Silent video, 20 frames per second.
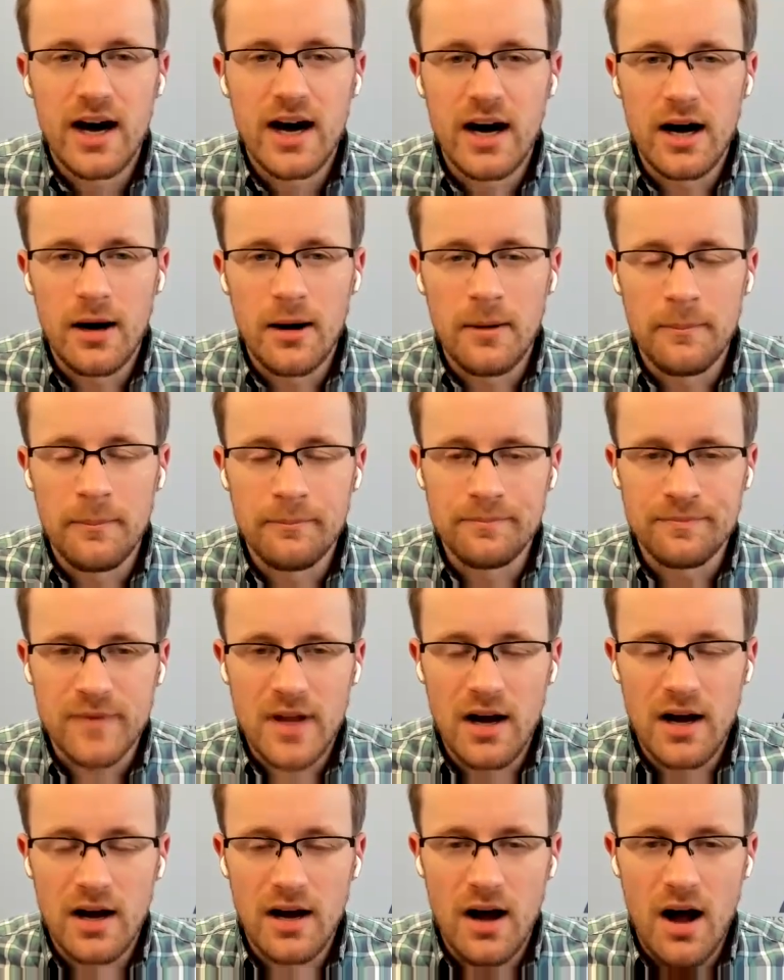
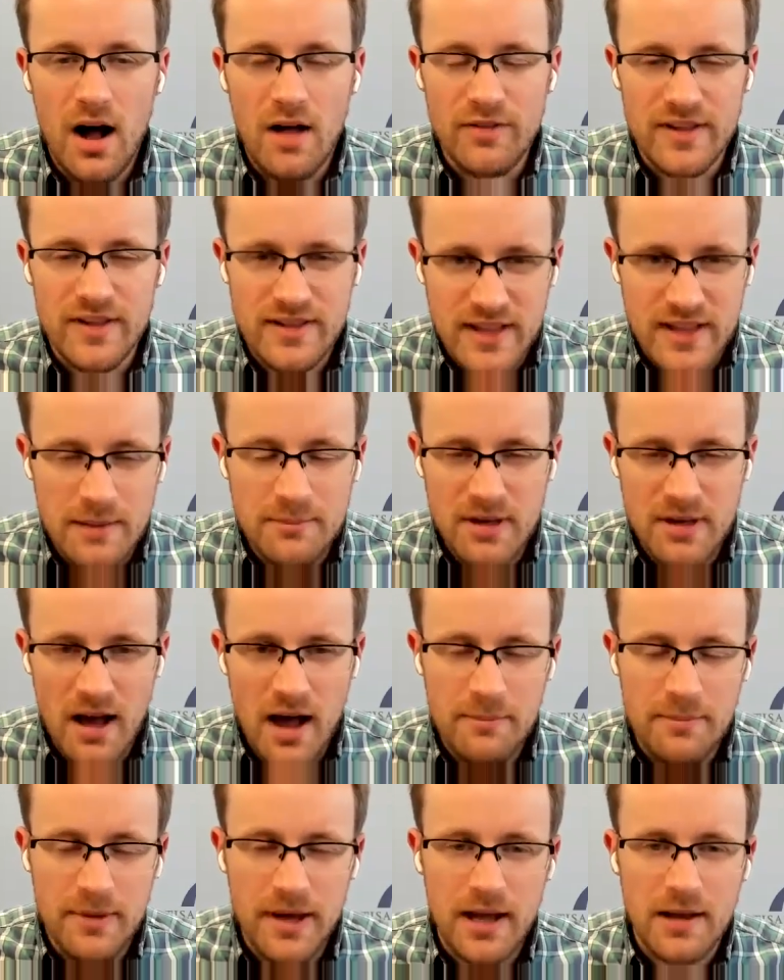on the same
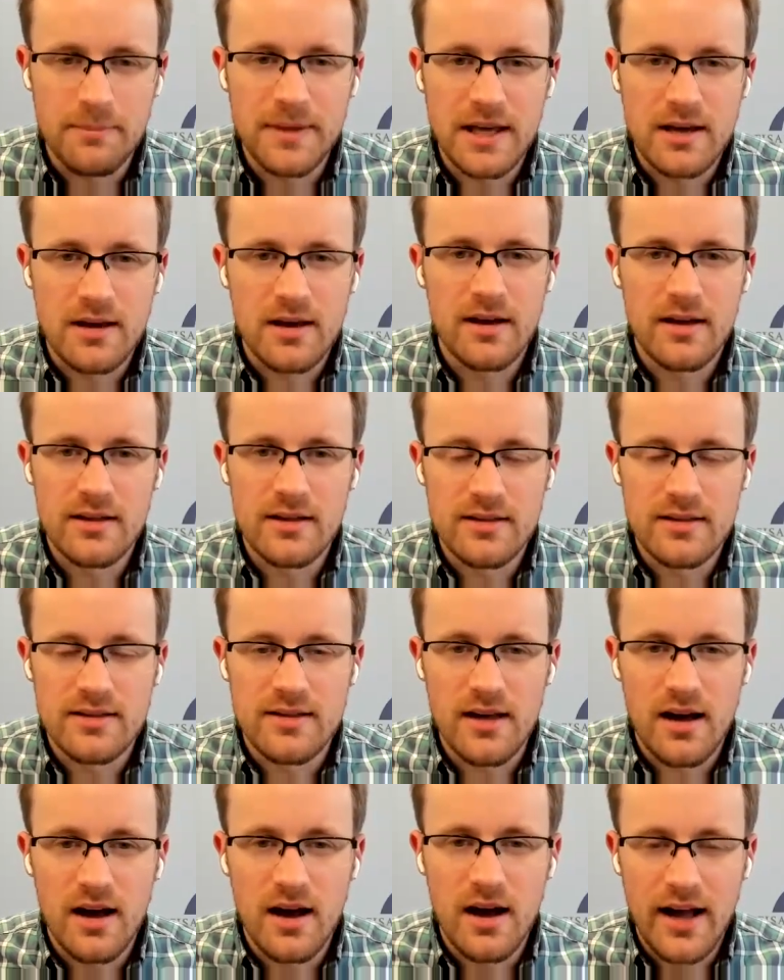topic,
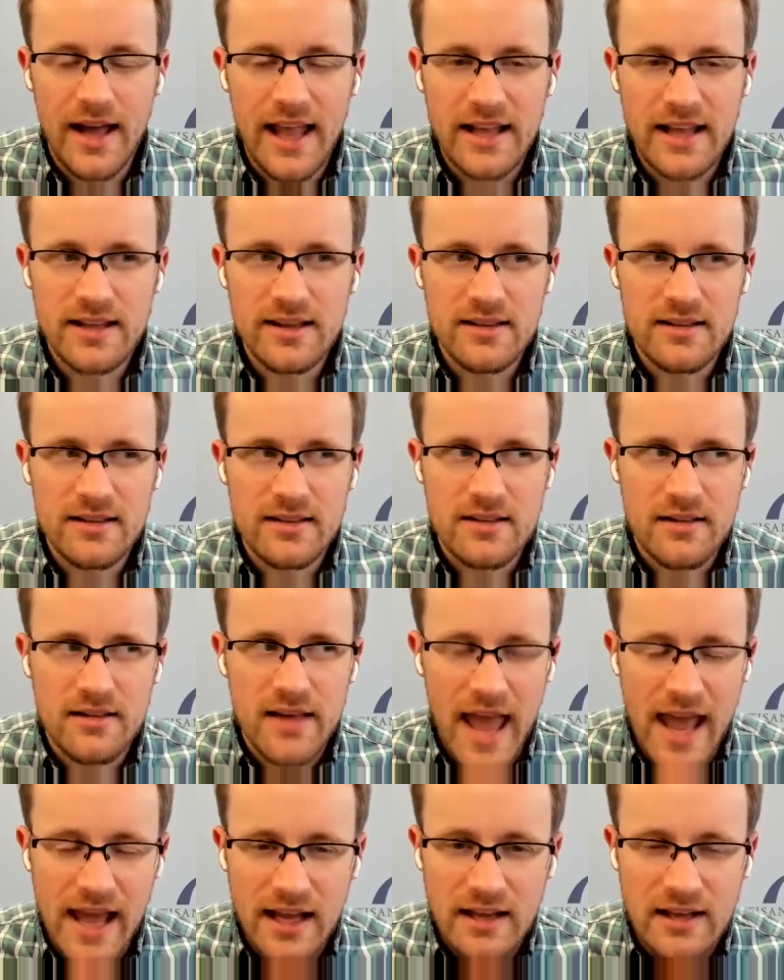because it
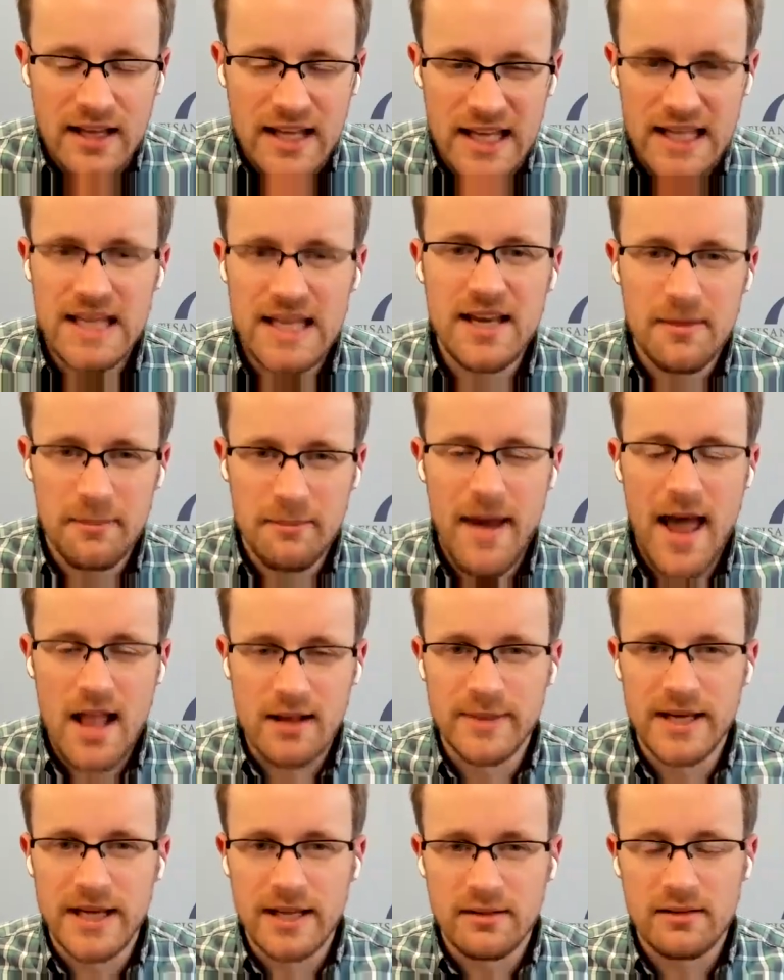is a key
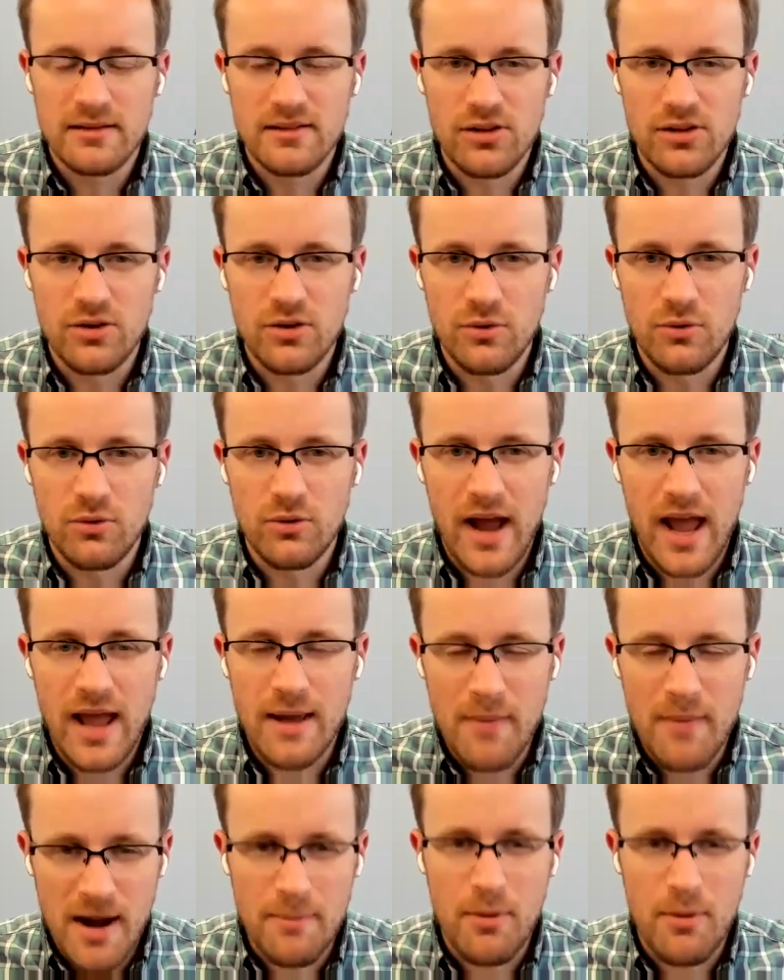impediment to
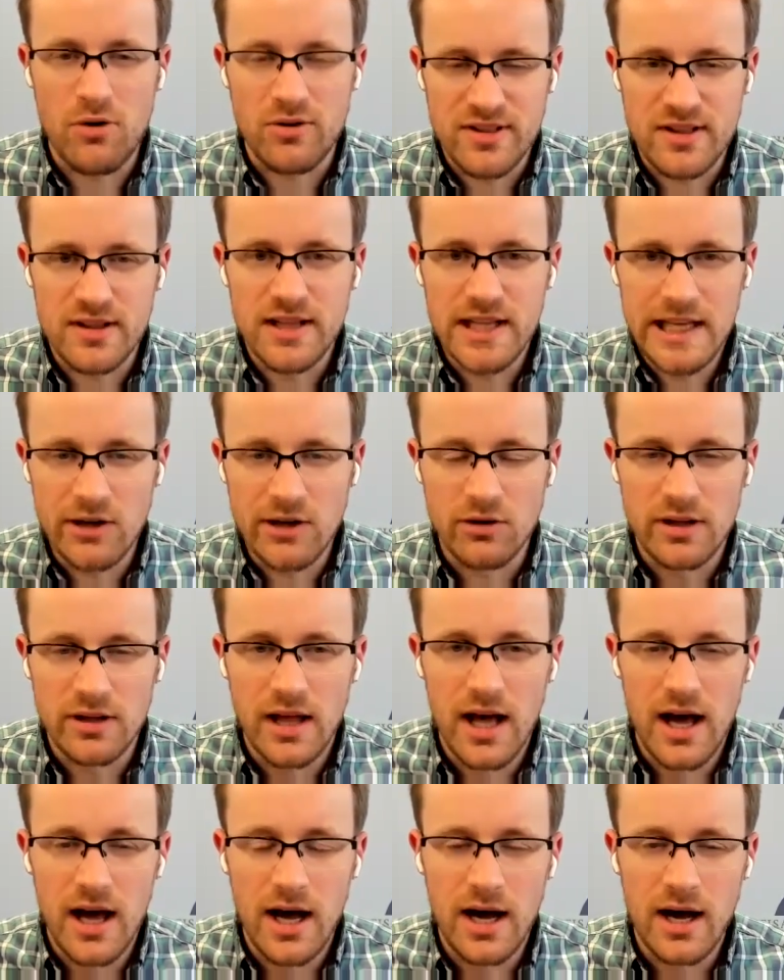a bipartisan
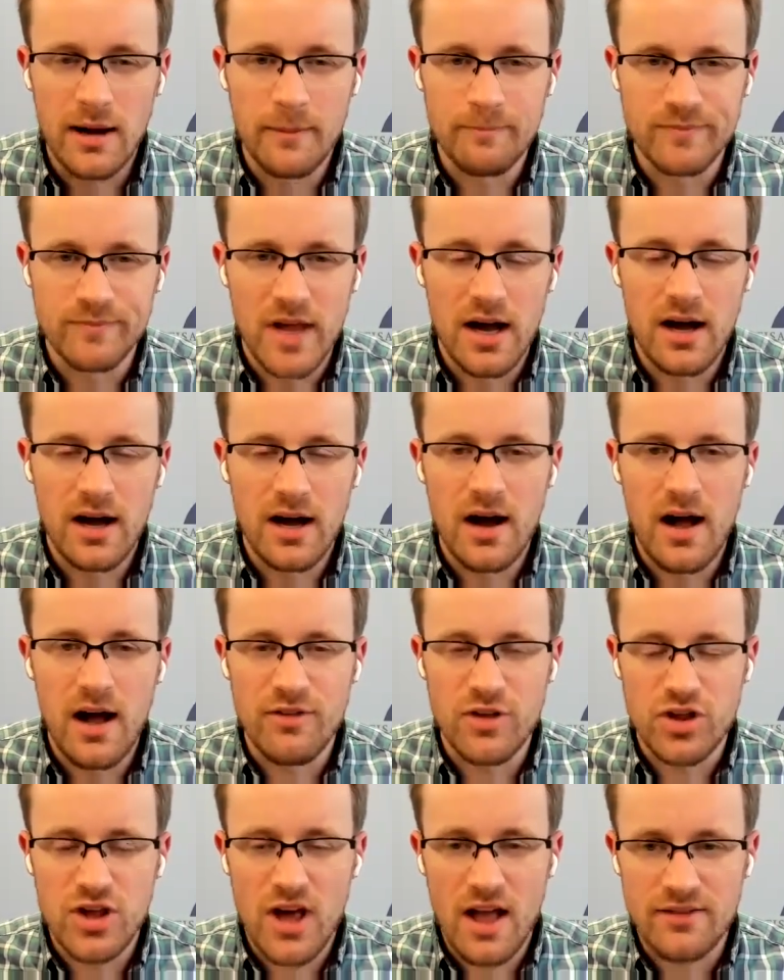deal on
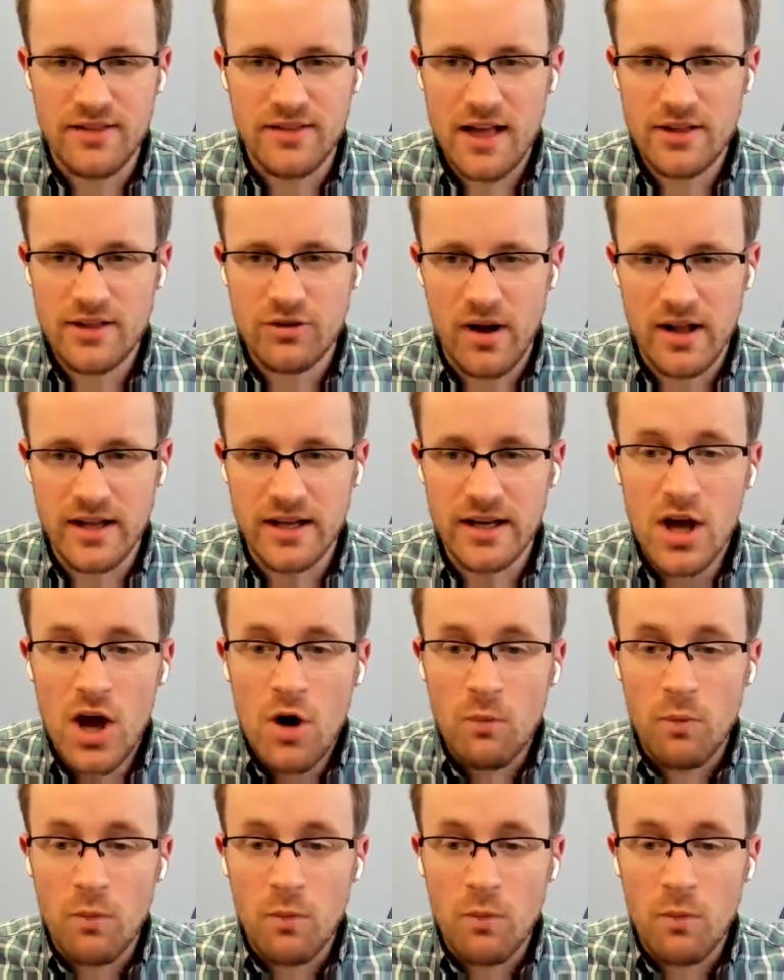the child tax credit.